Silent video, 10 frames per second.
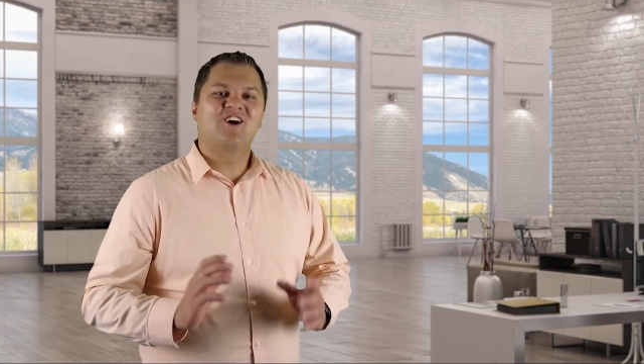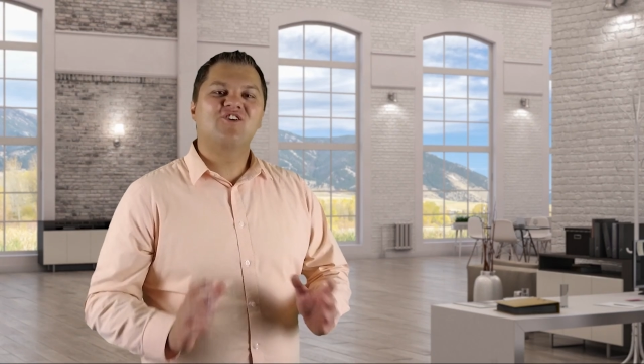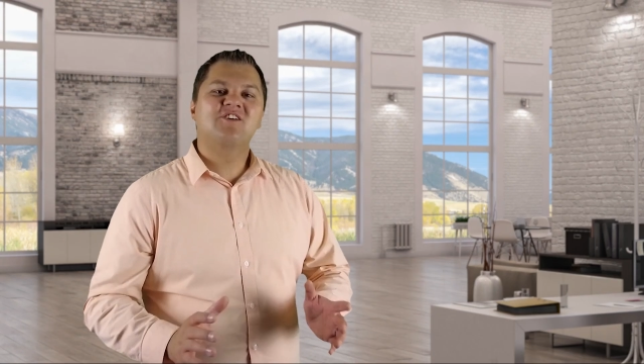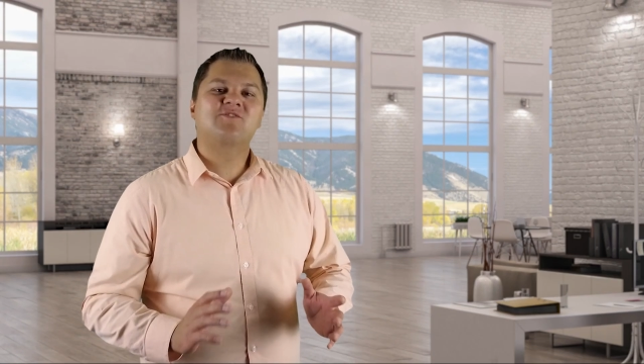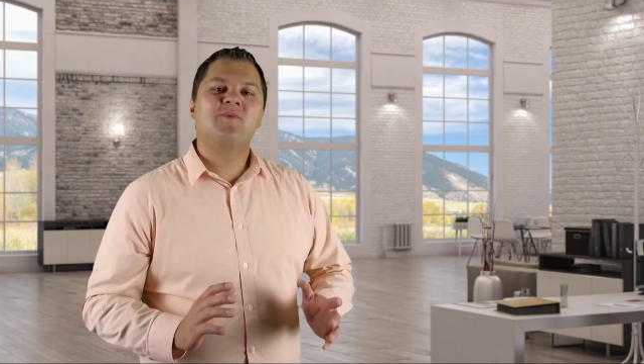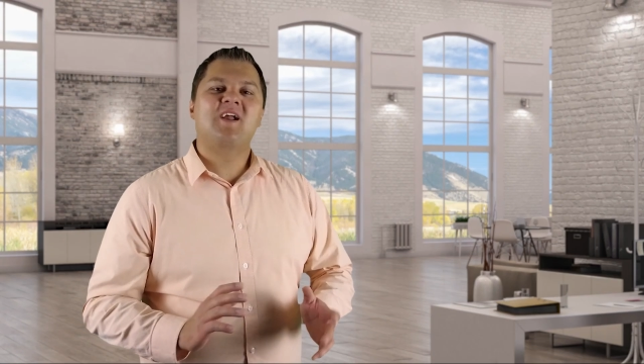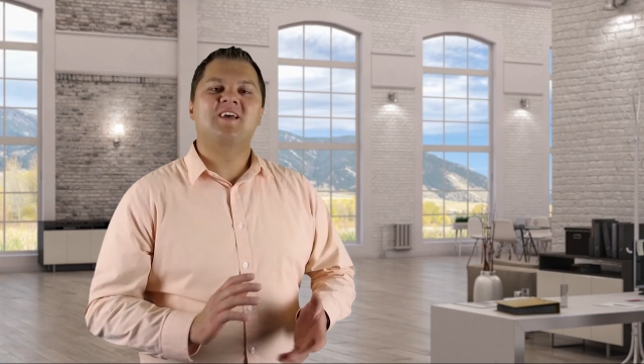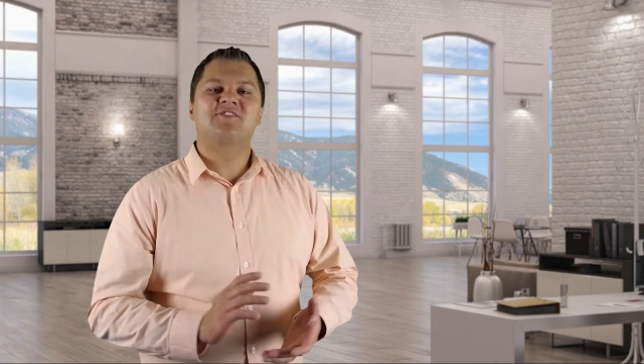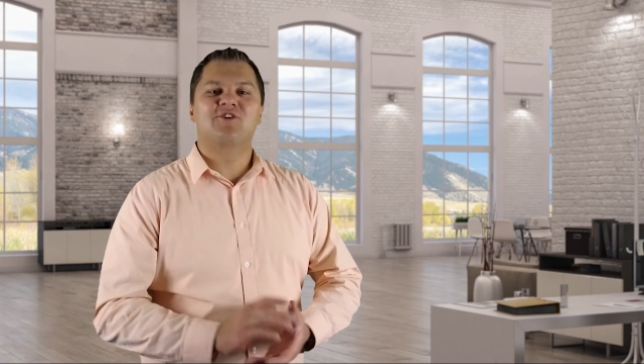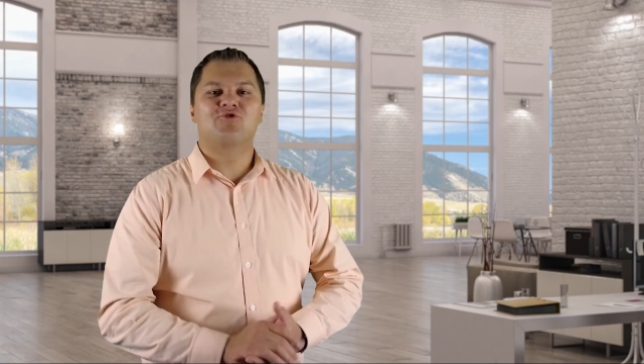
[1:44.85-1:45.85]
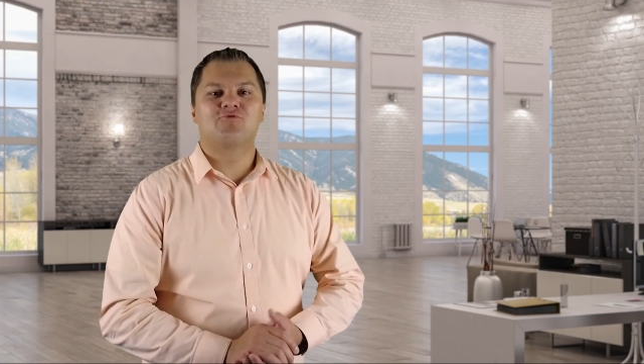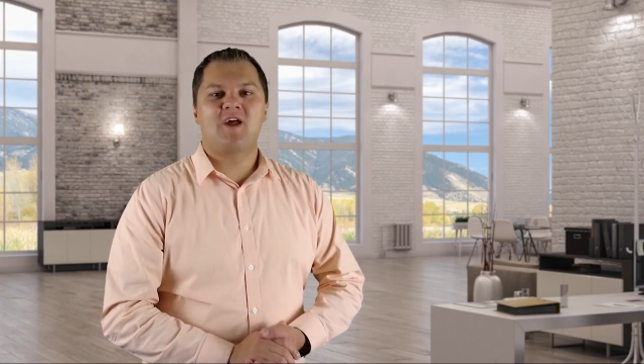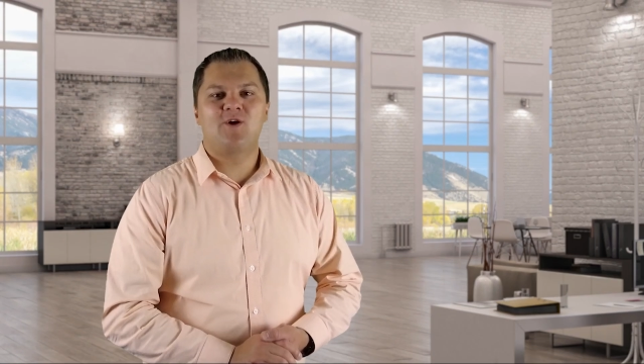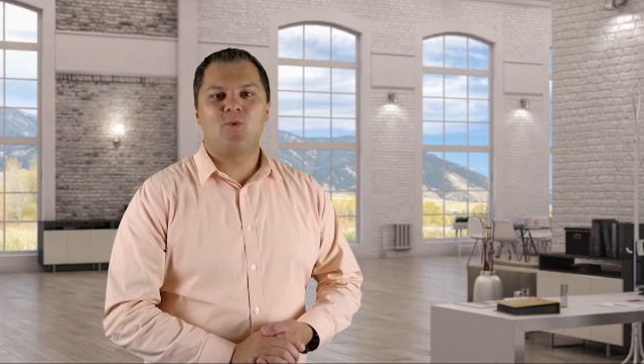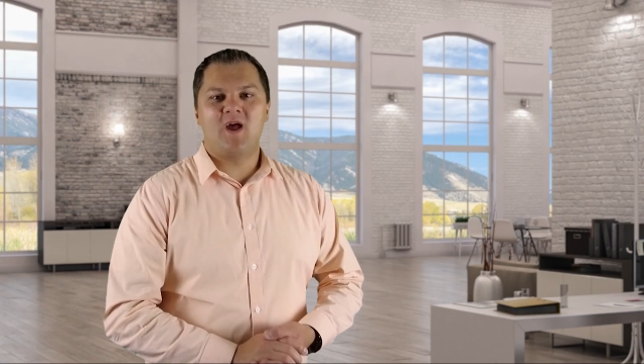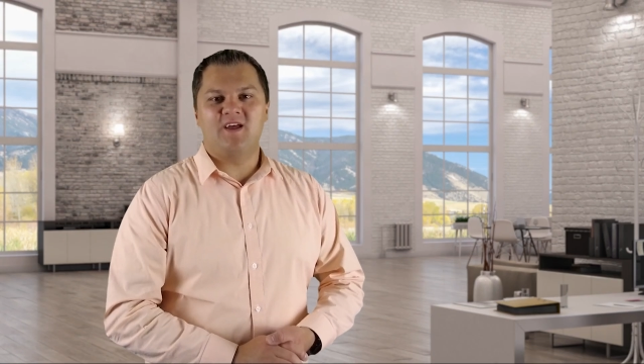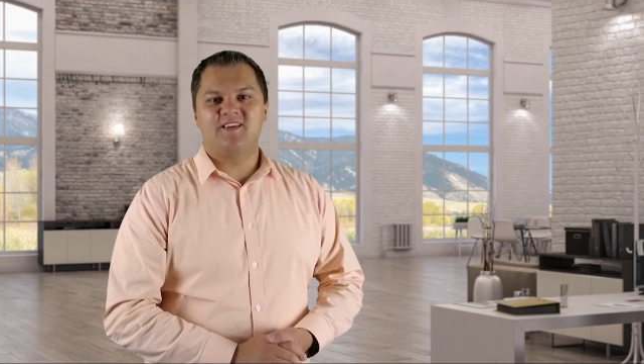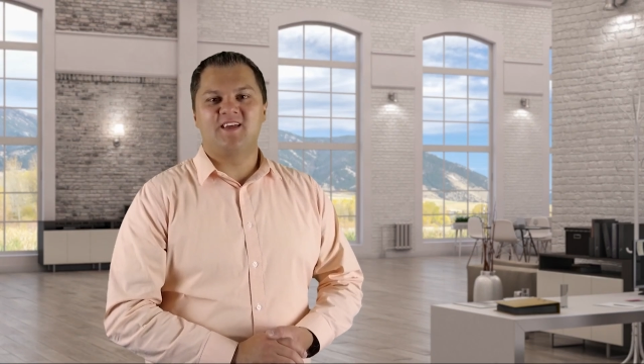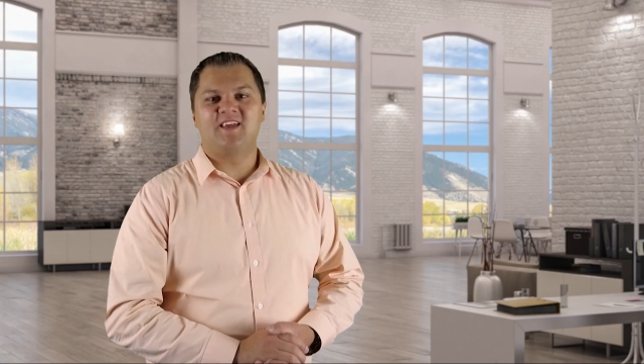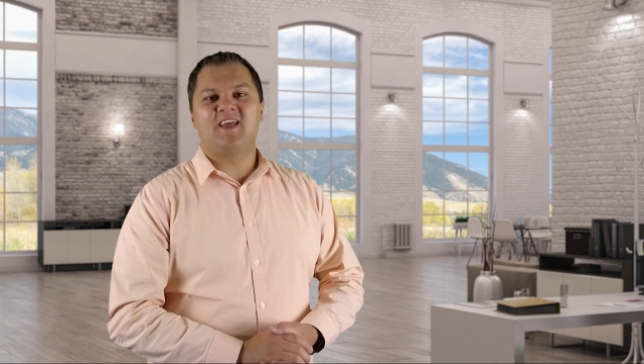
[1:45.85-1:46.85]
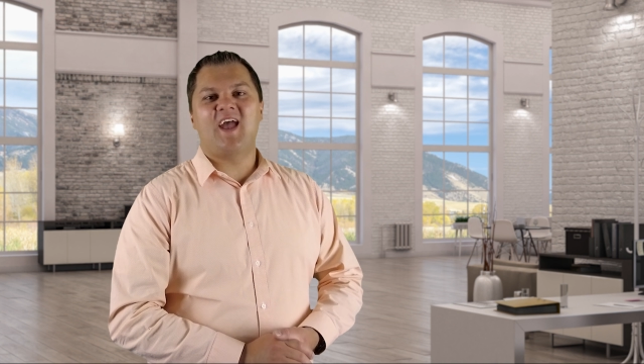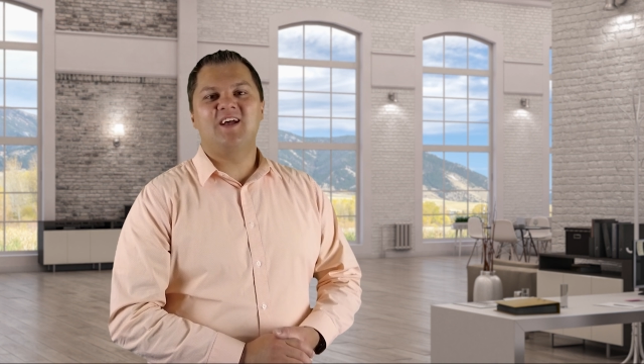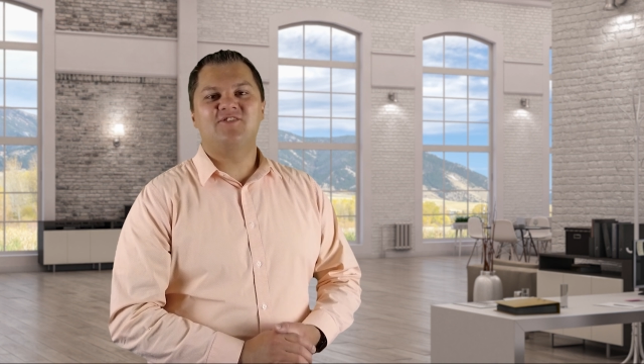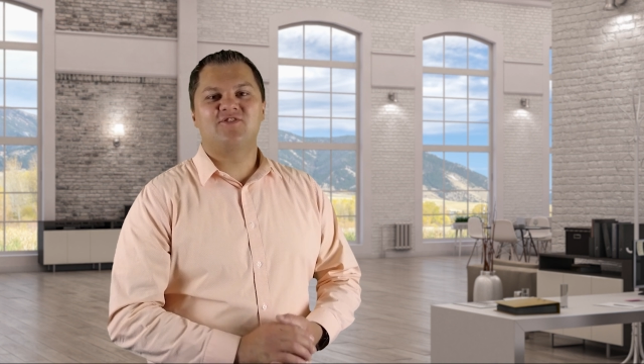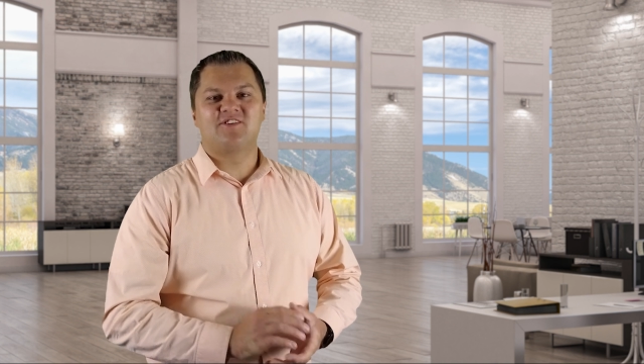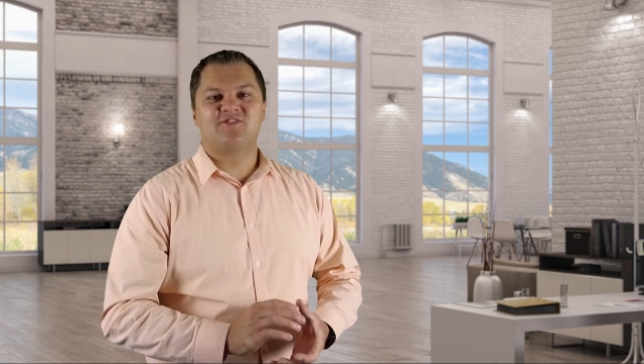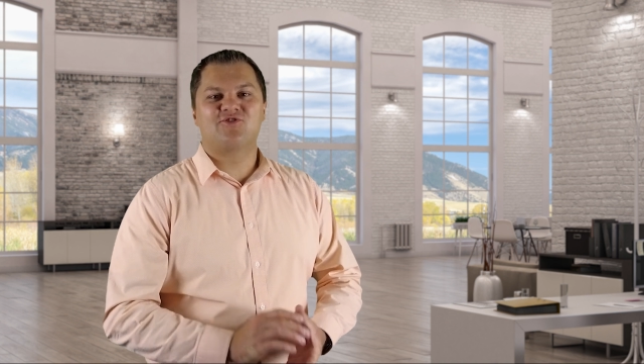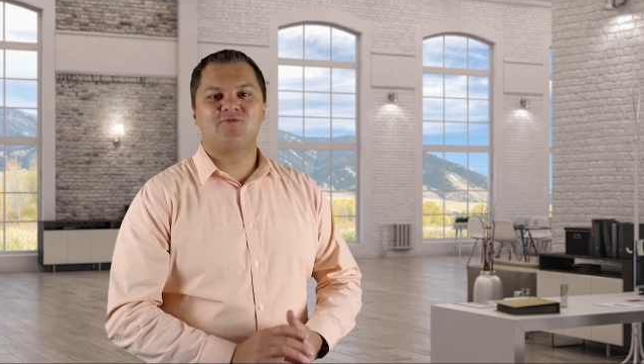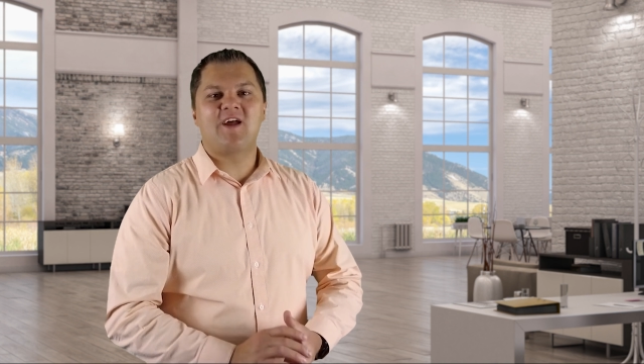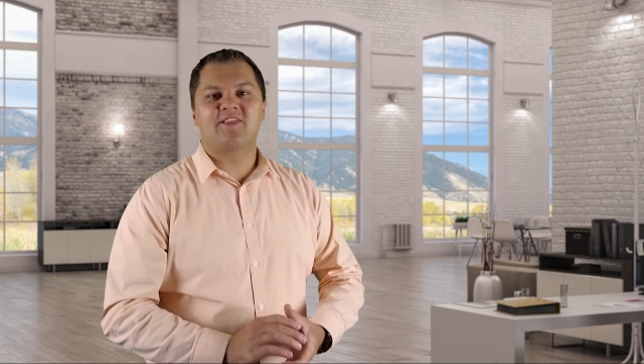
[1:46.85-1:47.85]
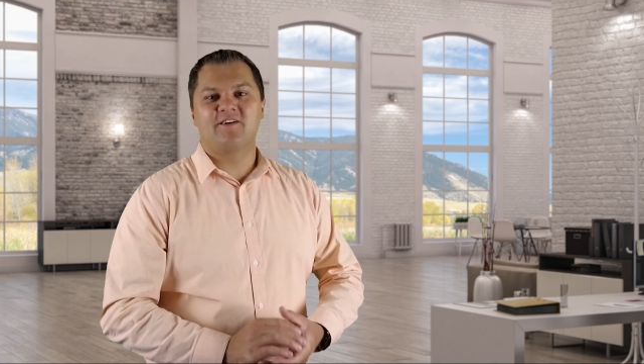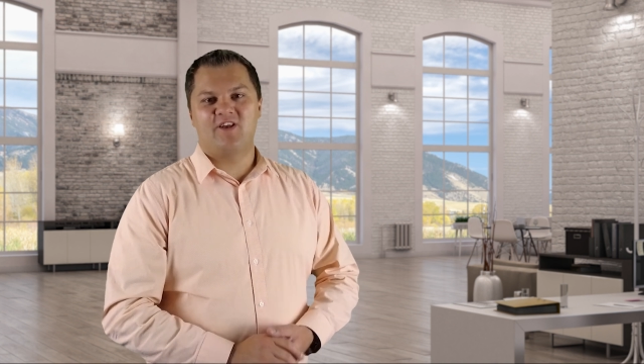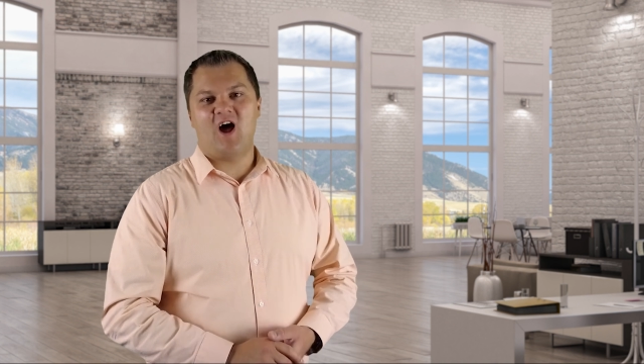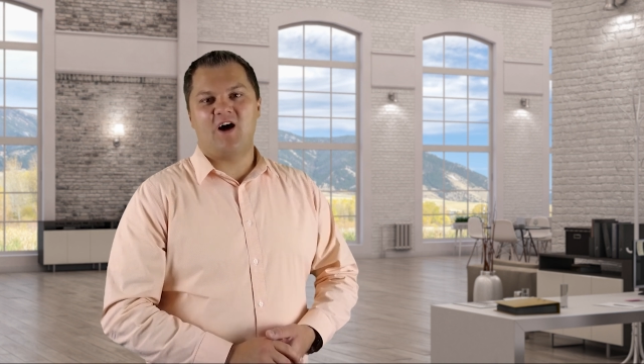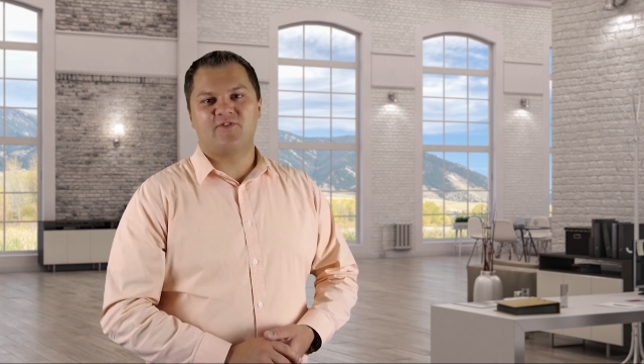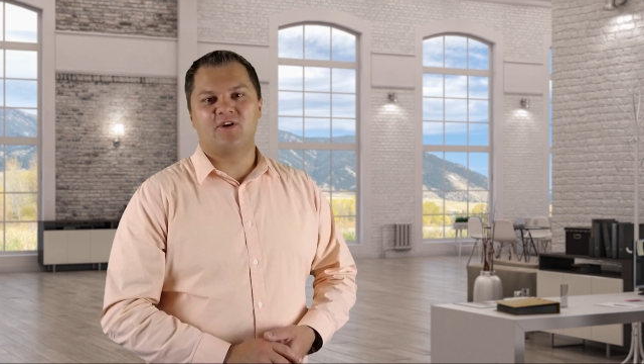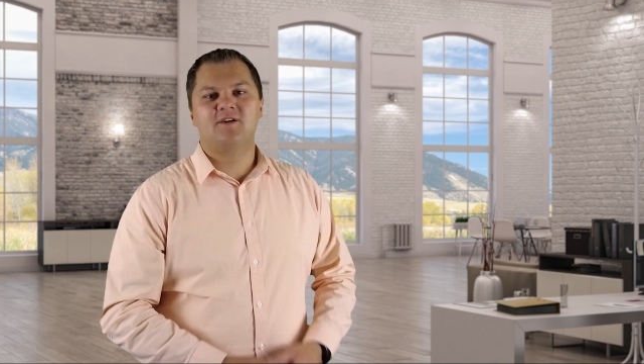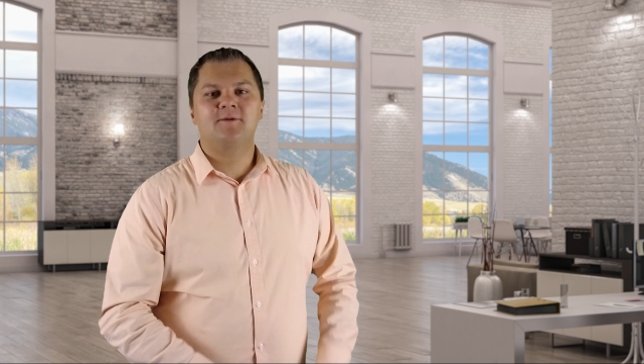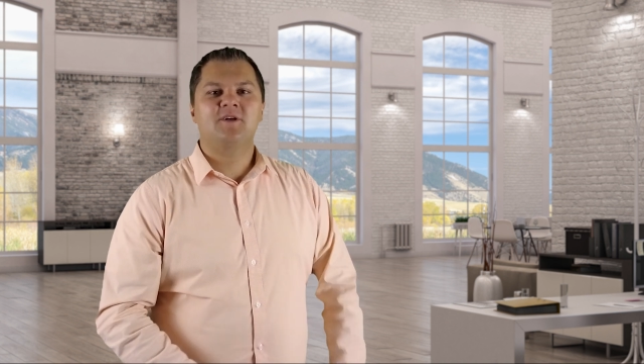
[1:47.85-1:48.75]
Earnest money is a great way to gauge the strength of an offer.